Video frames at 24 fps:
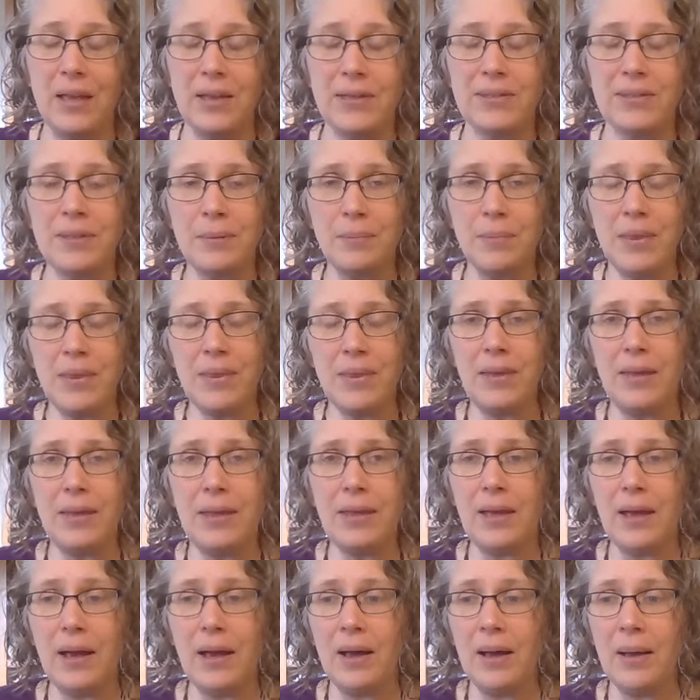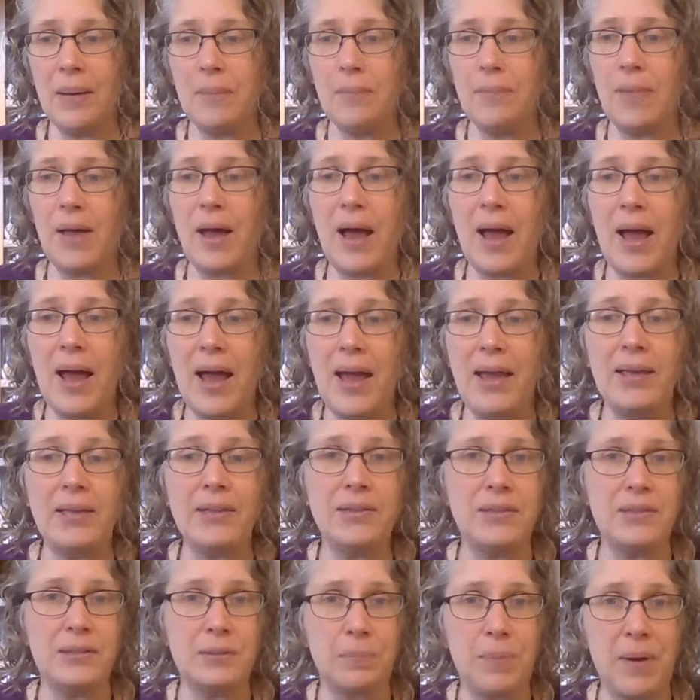Some of the um,
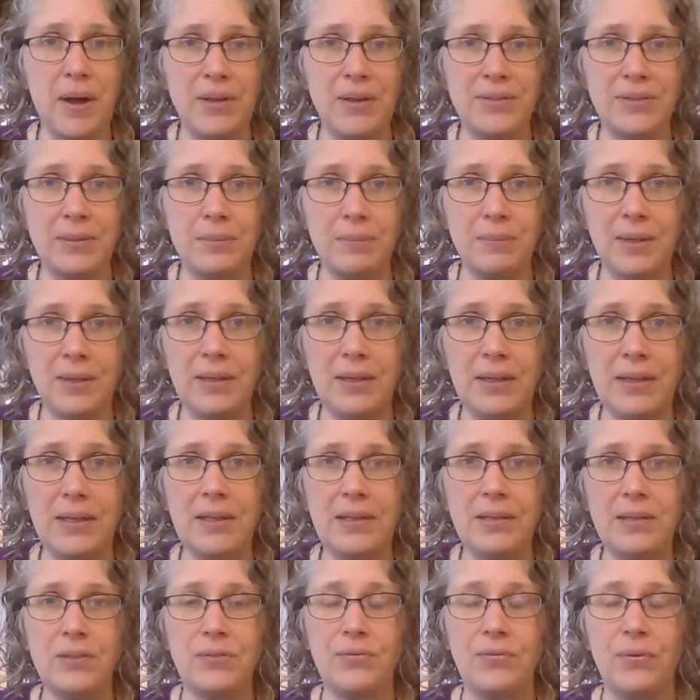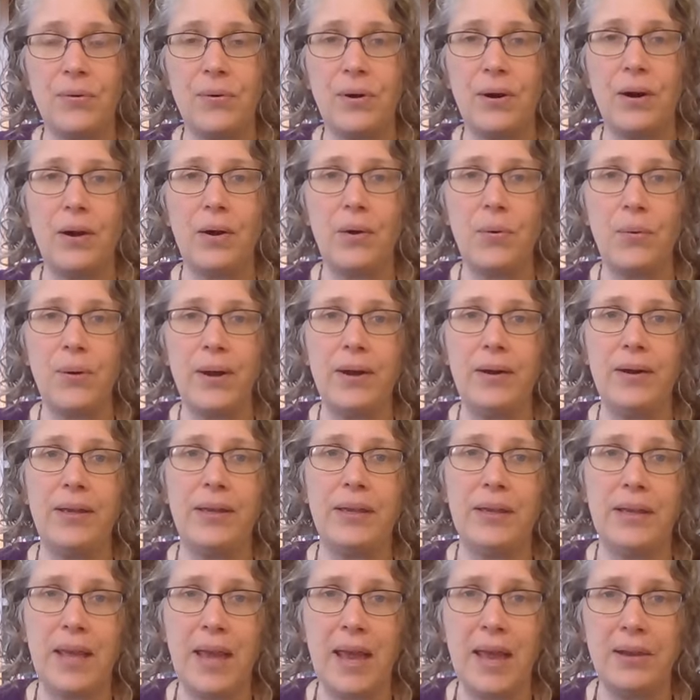highest possibilities for
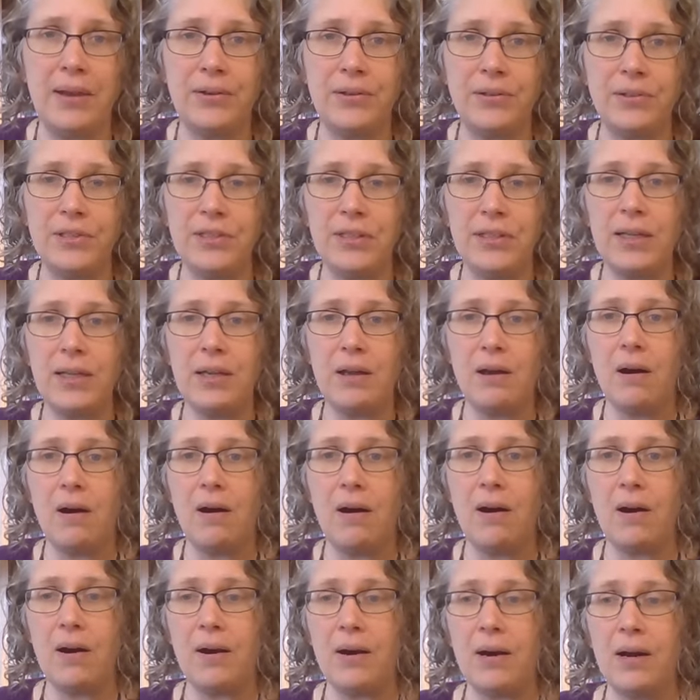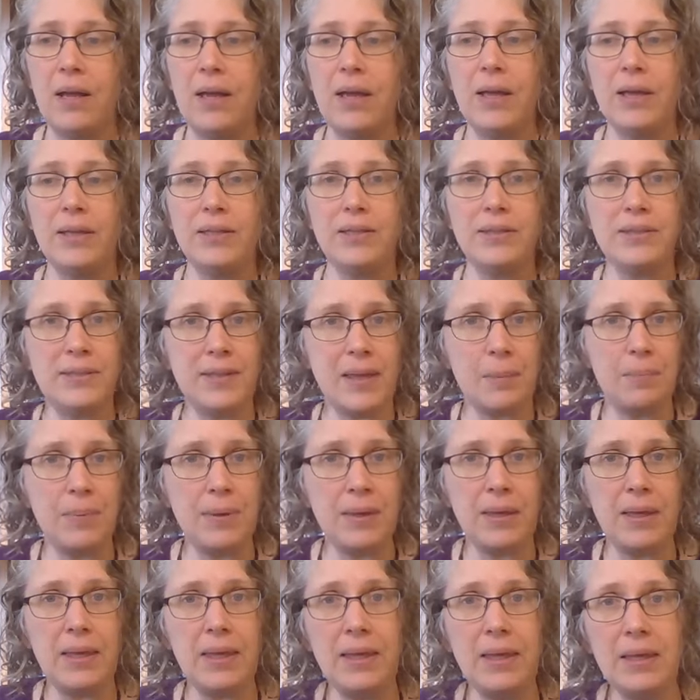Aquarian energy are
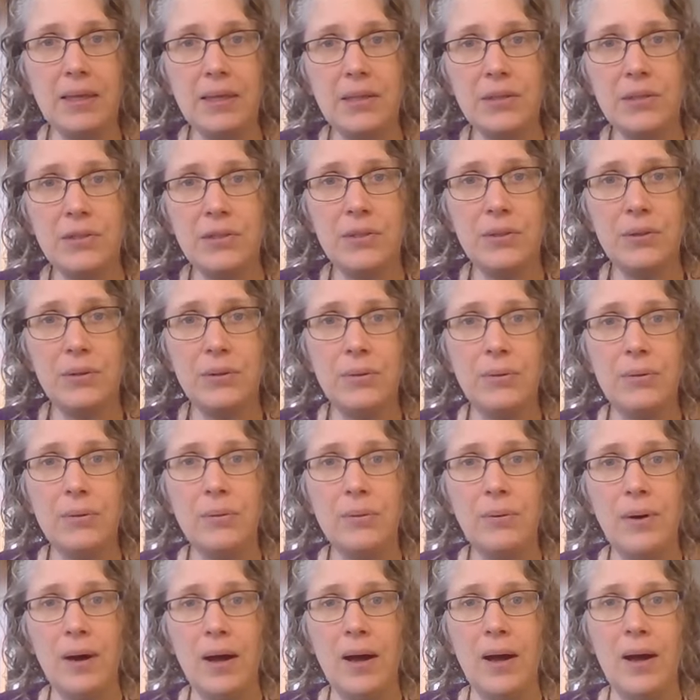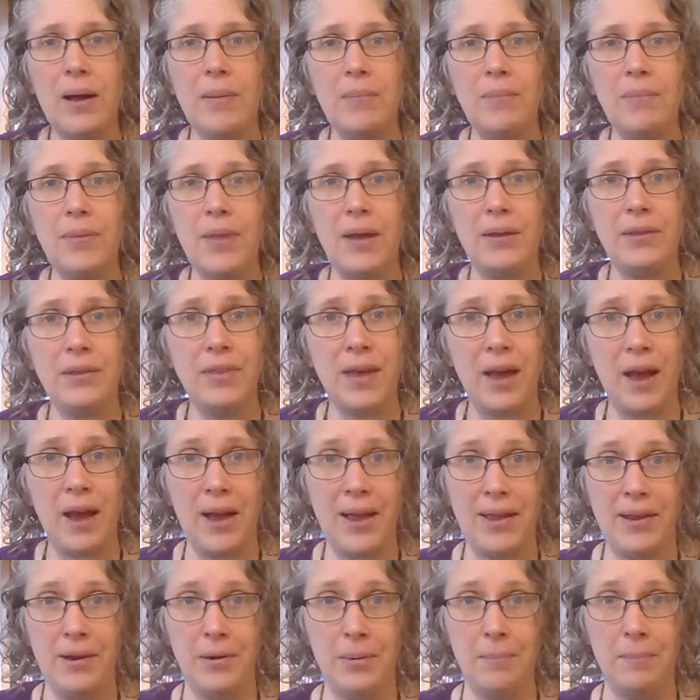stepping into um, the
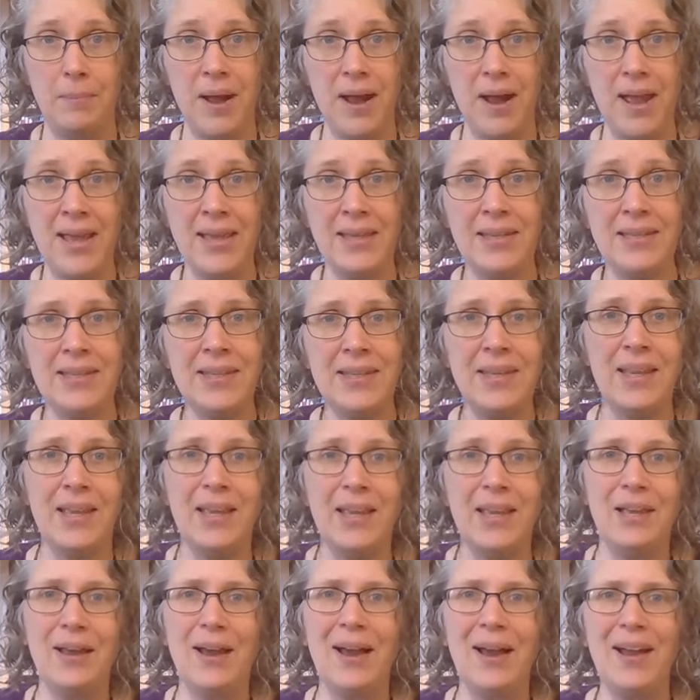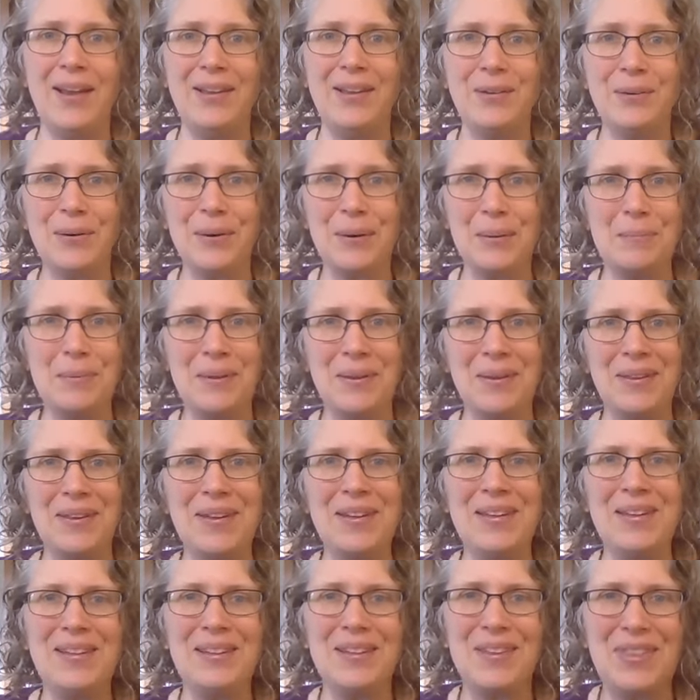higher mind, uh, your
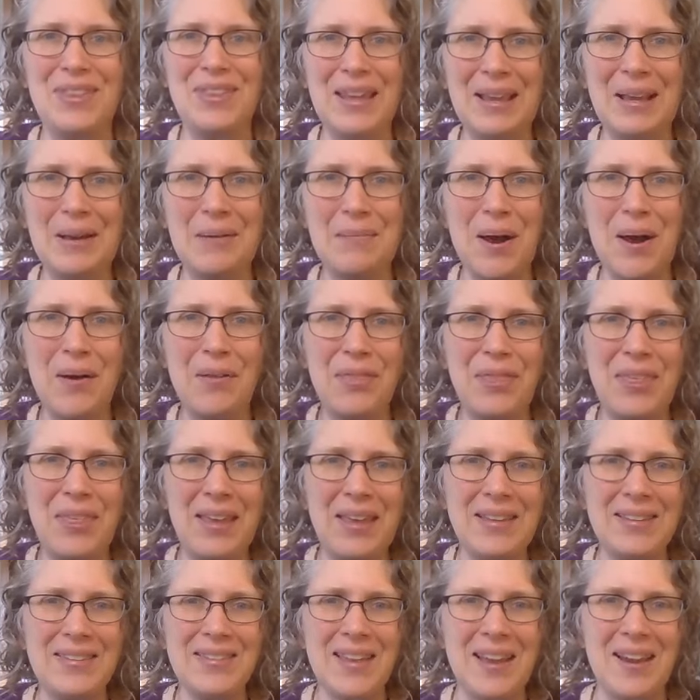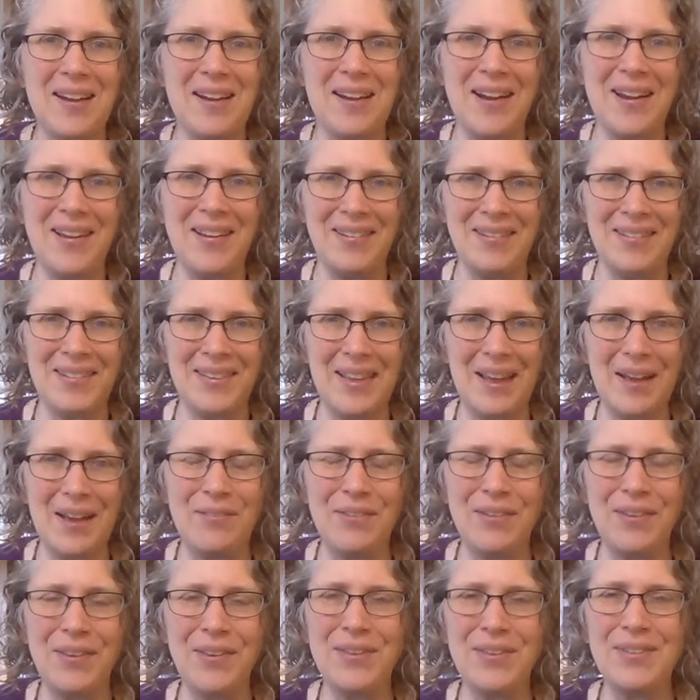ability to think about things at higher
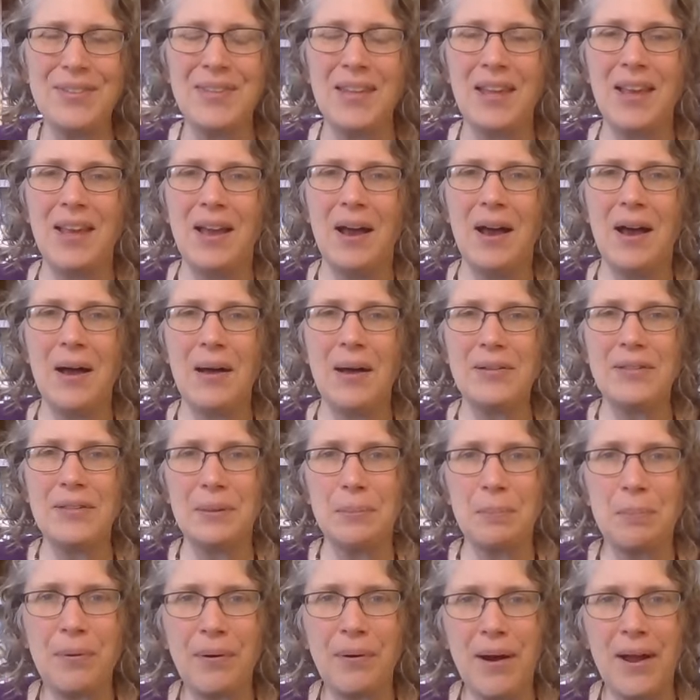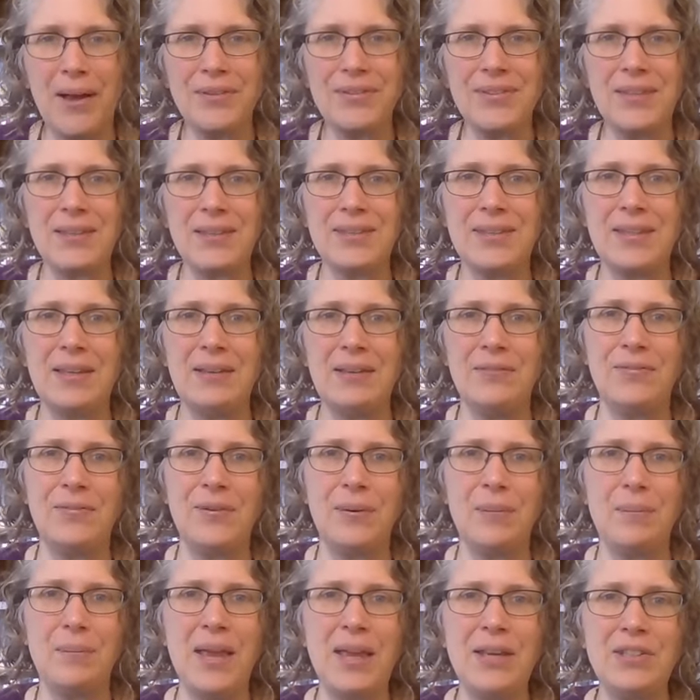levels, uh, to process
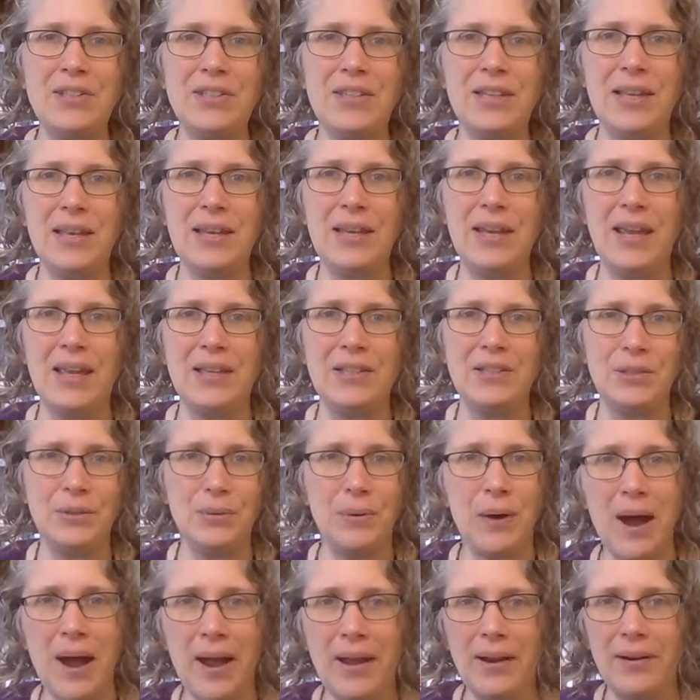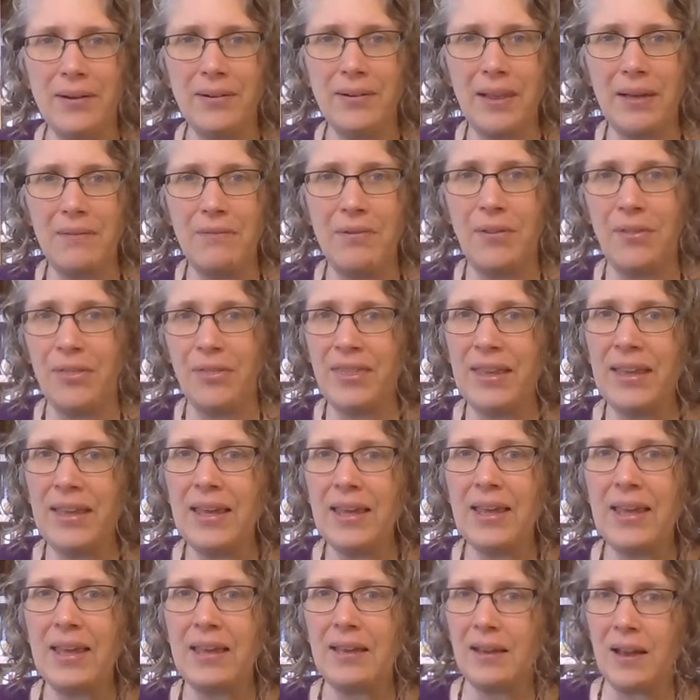information and do higher level
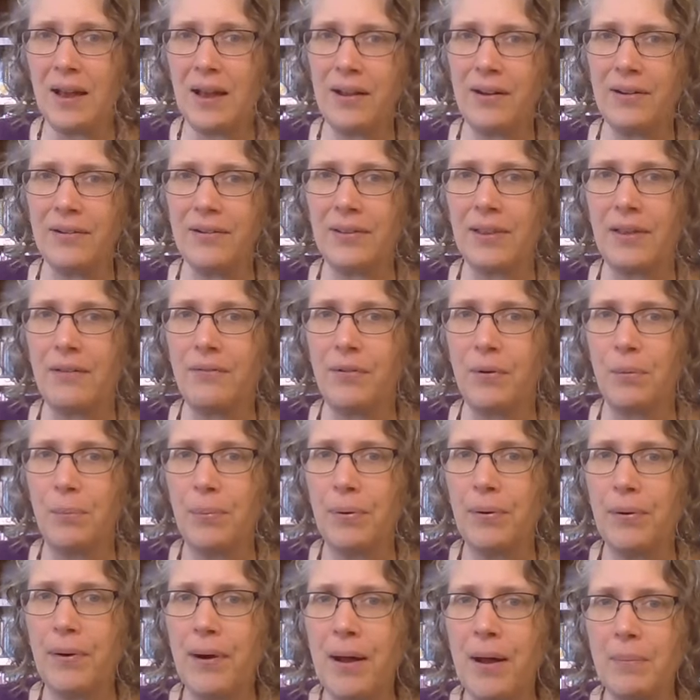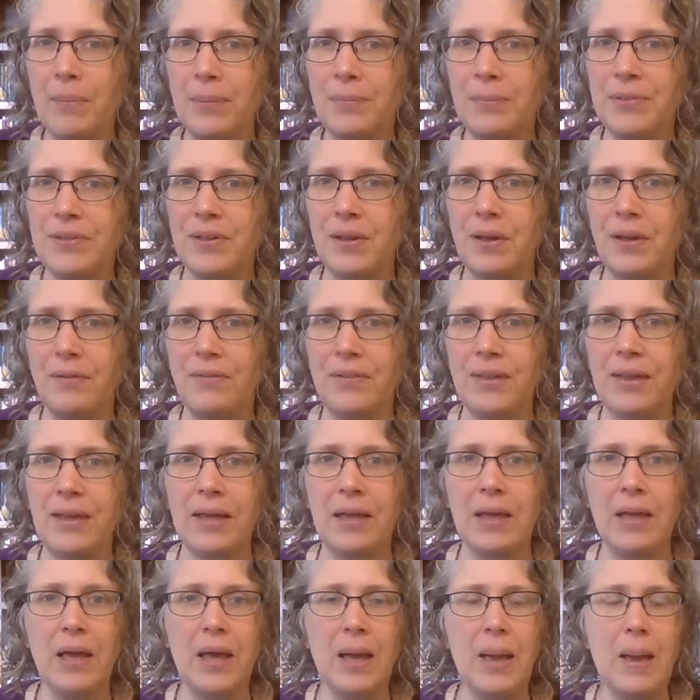thinking, higher level problem
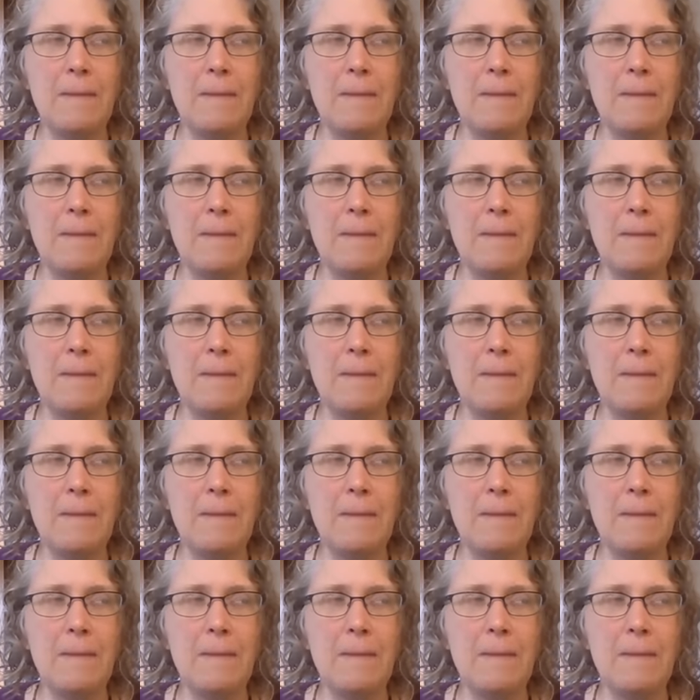solving,